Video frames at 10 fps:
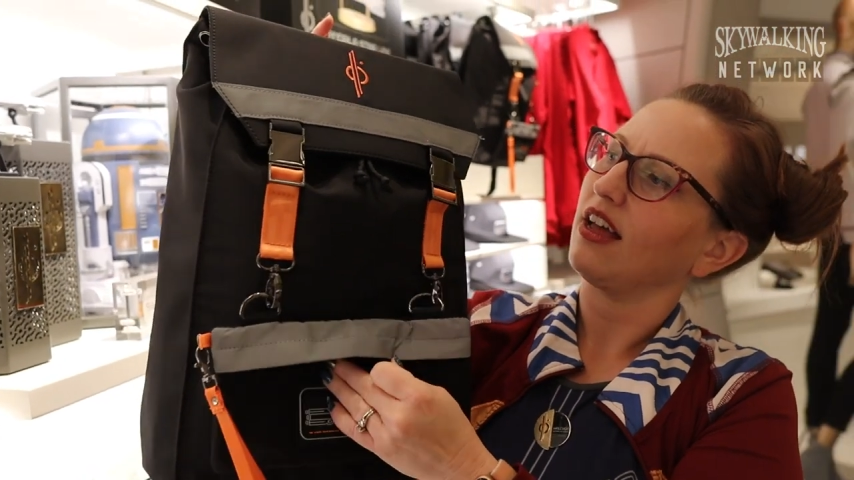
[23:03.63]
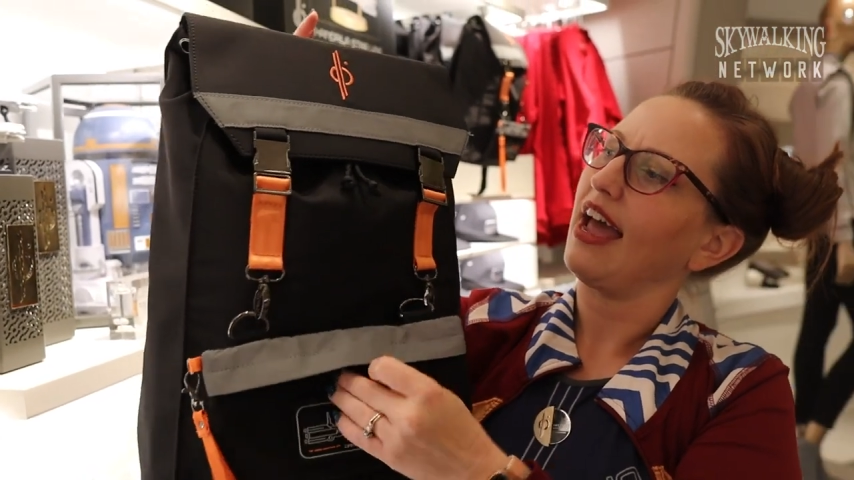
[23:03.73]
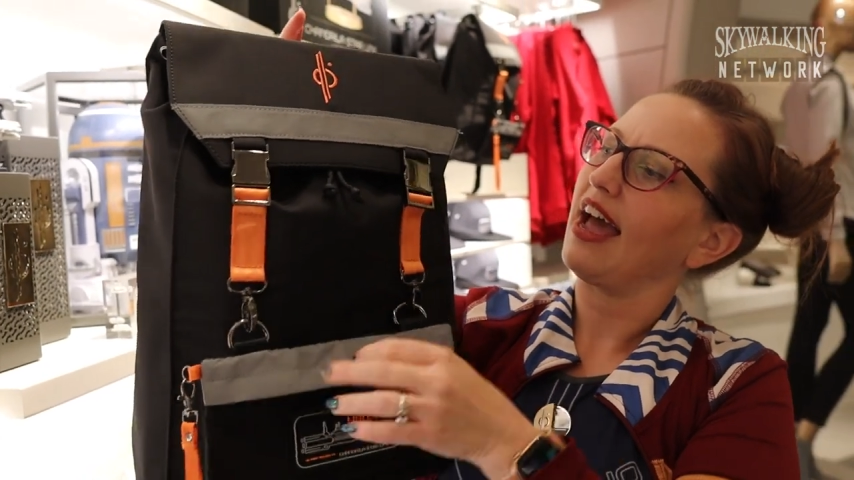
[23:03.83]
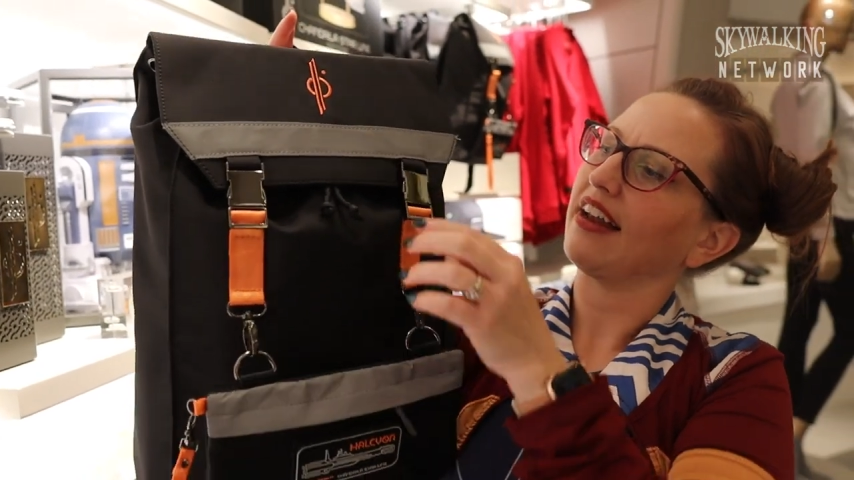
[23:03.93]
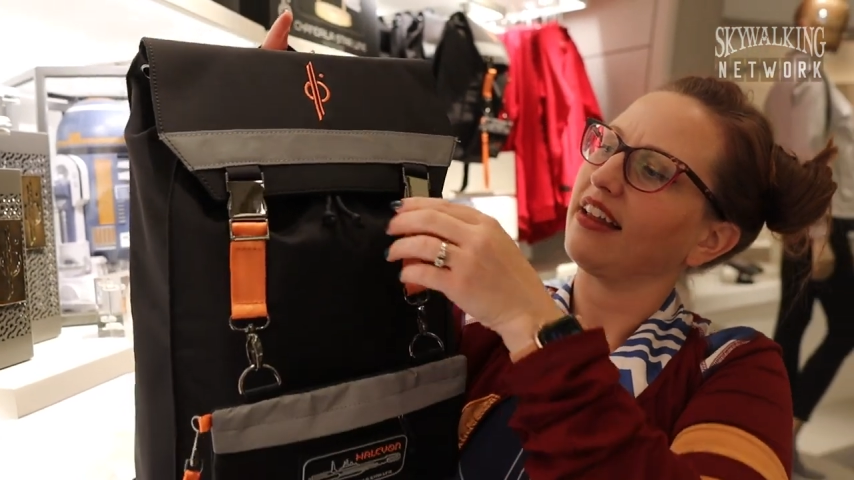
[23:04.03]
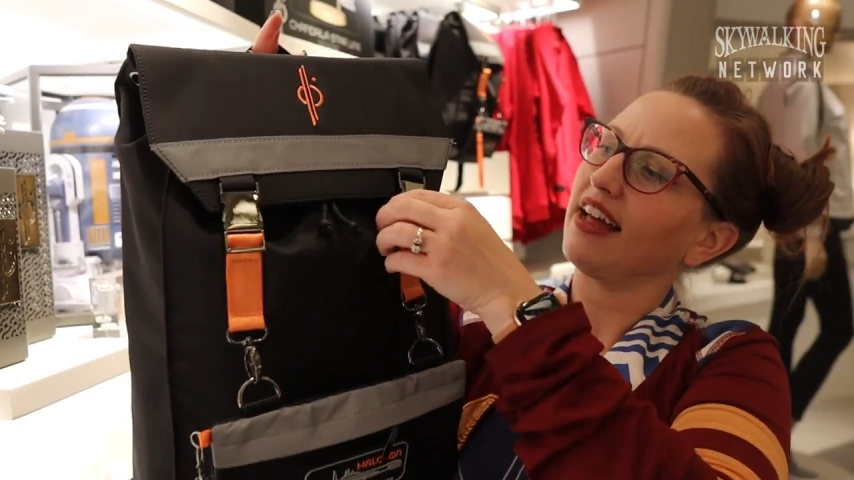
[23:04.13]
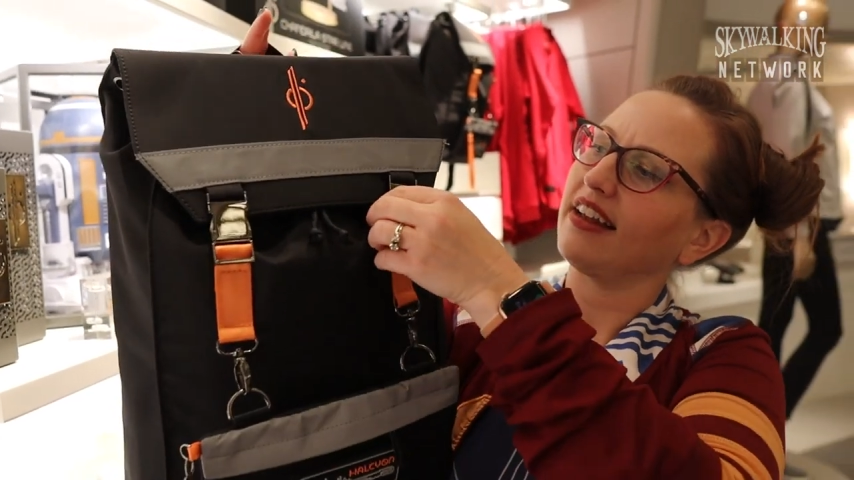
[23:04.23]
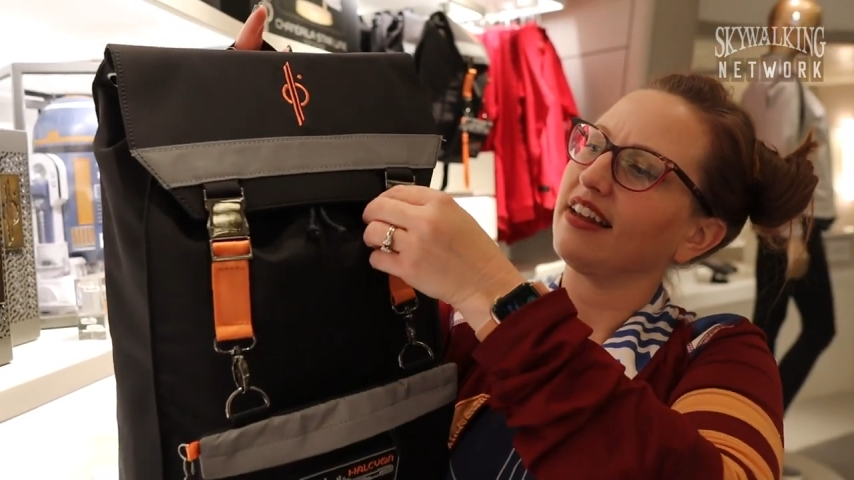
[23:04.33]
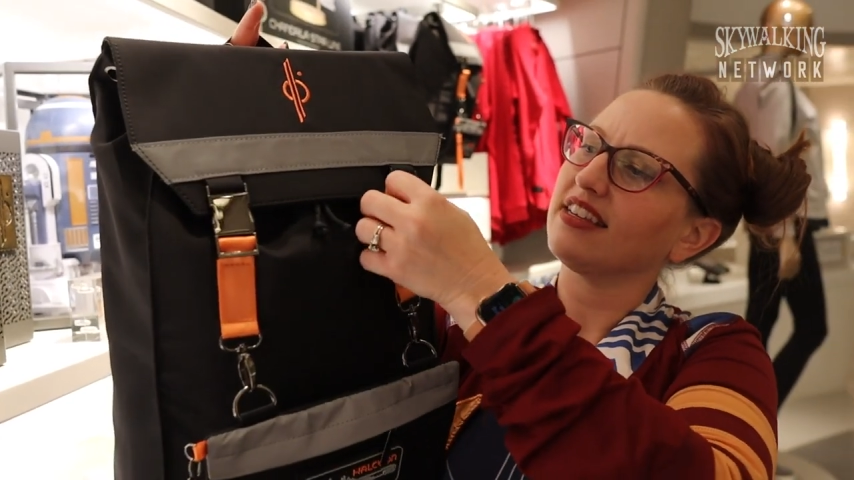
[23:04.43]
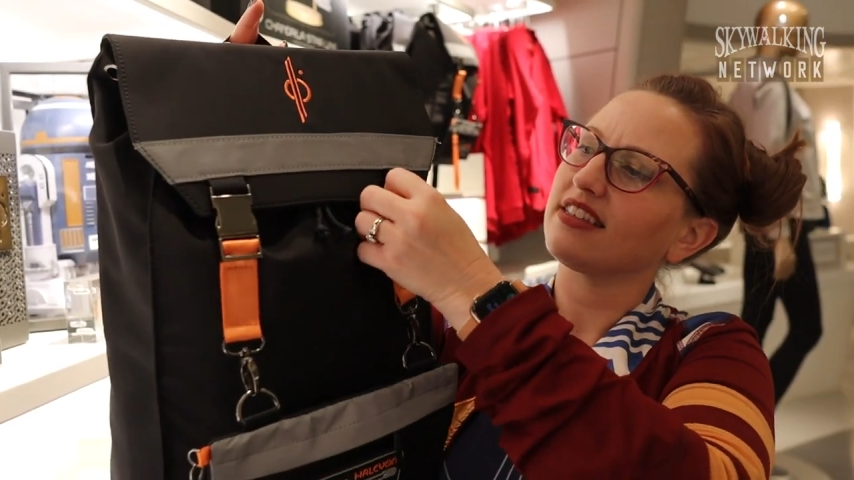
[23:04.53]
And
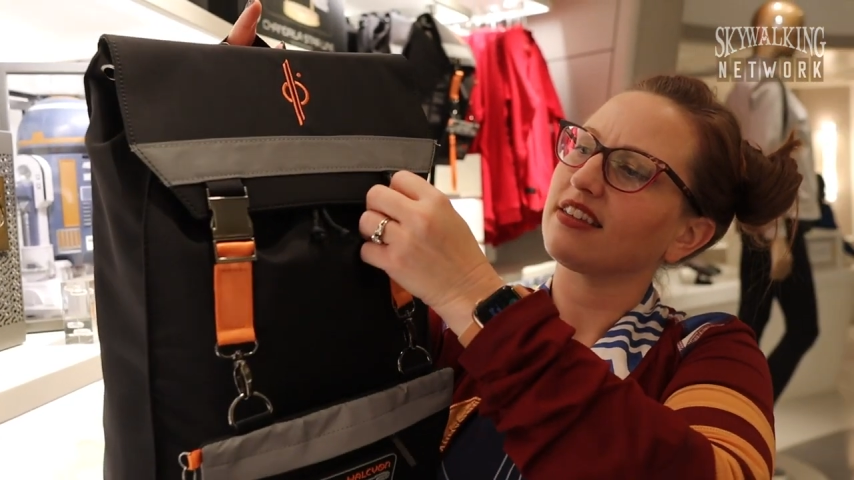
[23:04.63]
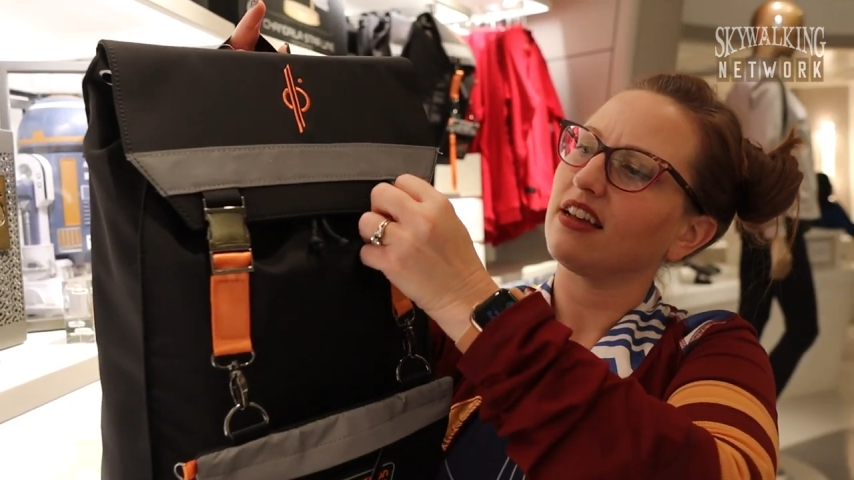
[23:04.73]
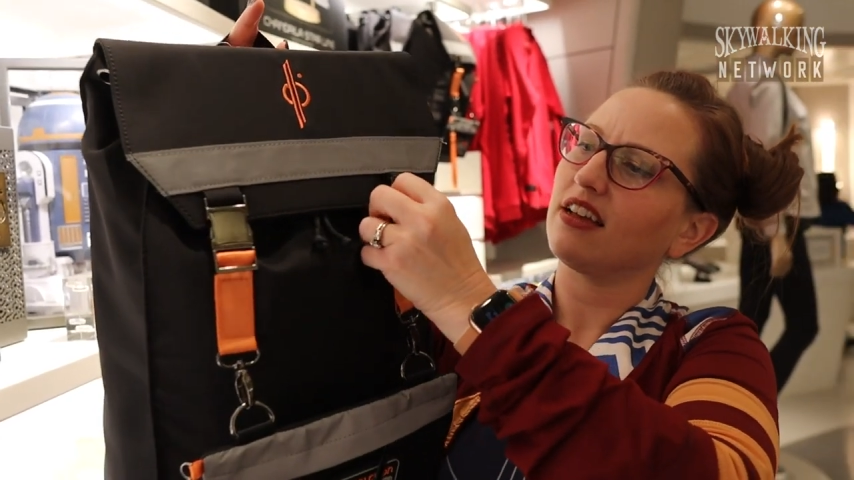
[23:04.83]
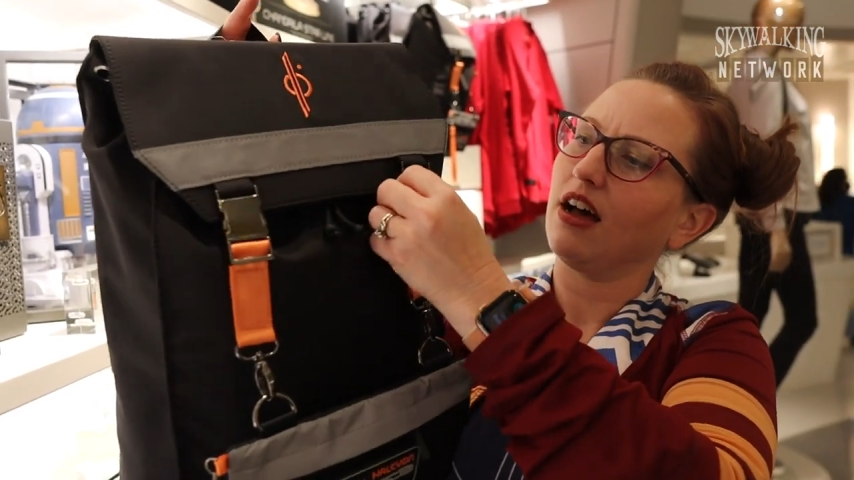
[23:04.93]
then this